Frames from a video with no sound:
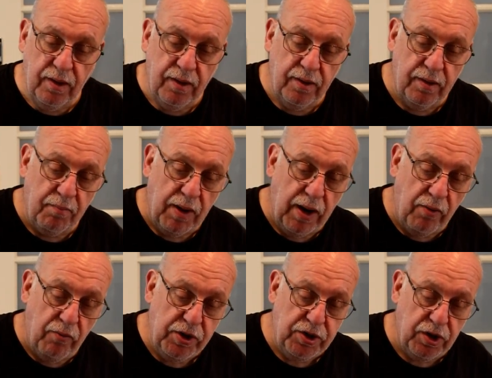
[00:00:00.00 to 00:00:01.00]
than my
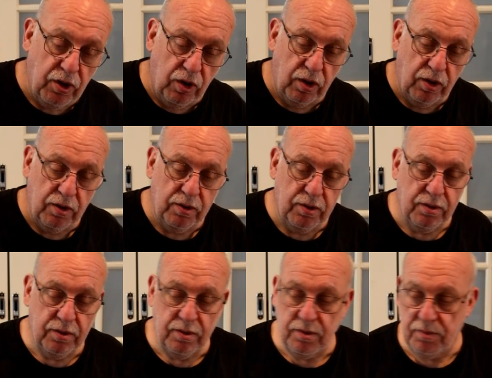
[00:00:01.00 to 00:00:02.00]
original
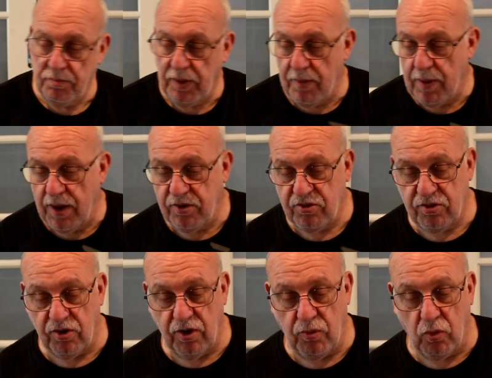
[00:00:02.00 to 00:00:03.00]
BMS,
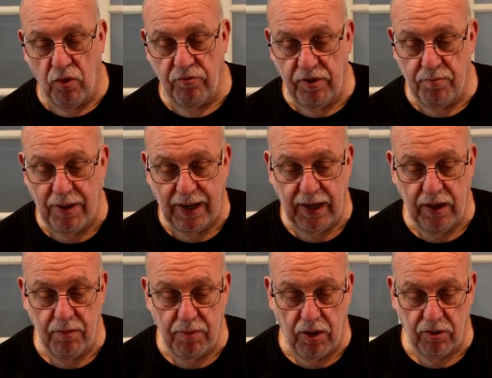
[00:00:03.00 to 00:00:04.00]
so it won't fit back in the
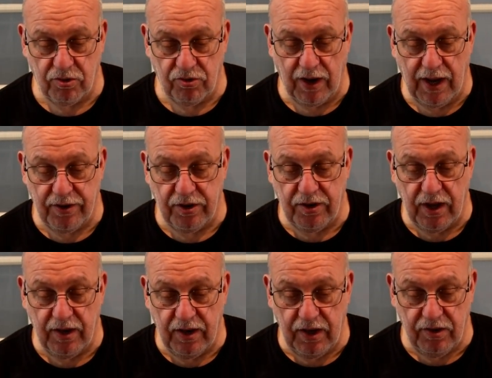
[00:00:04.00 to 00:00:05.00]
box. So I had to
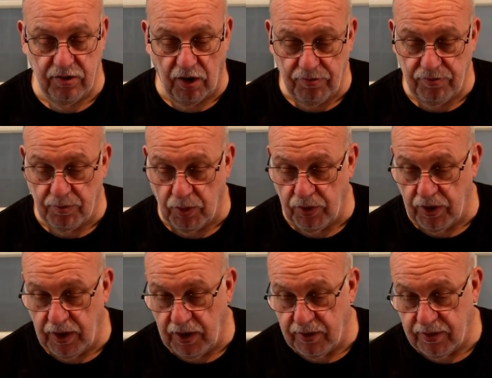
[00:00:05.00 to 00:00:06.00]
take these off from
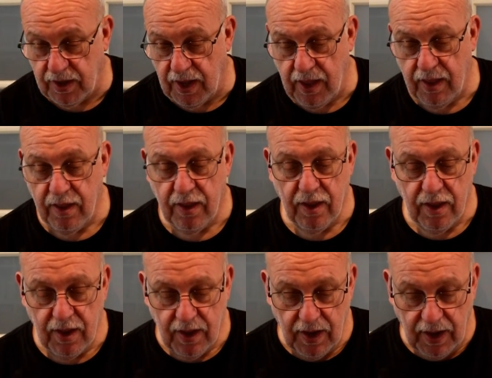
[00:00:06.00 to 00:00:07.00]
underneath there,
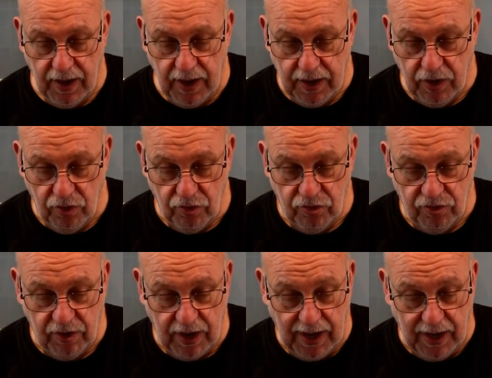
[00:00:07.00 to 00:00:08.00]
and I used
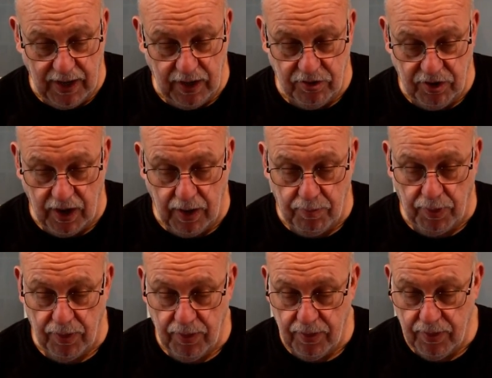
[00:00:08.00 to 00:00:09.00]
alien tape.
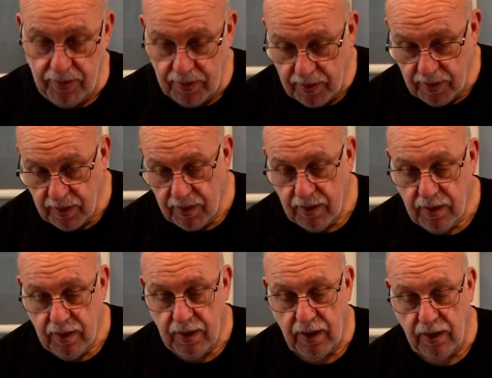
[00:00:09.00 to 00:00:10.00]

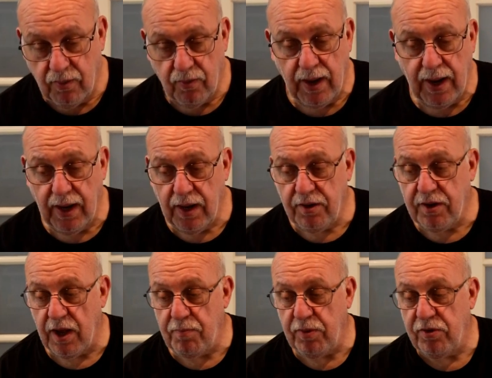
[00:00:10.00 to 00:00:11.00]
Now, alien
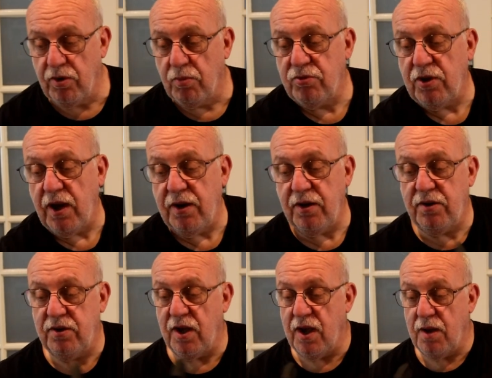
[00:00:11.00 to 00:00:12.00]
tape is double-sided
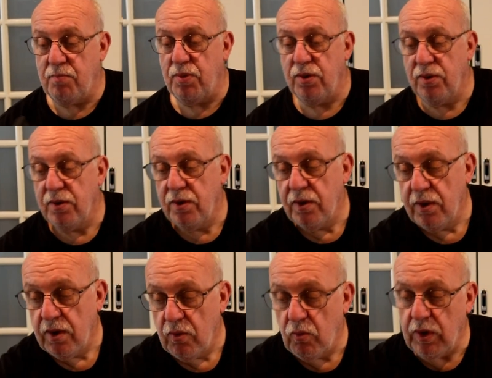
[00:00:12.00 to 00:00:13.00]
tape,
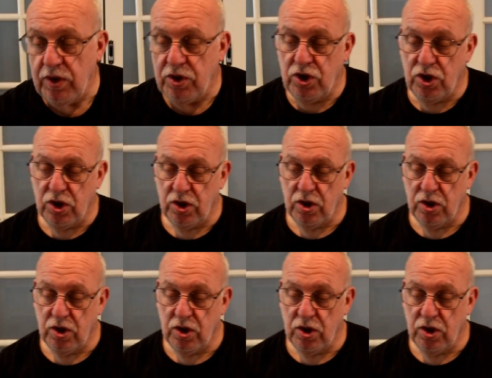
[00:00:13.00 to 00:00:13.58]
which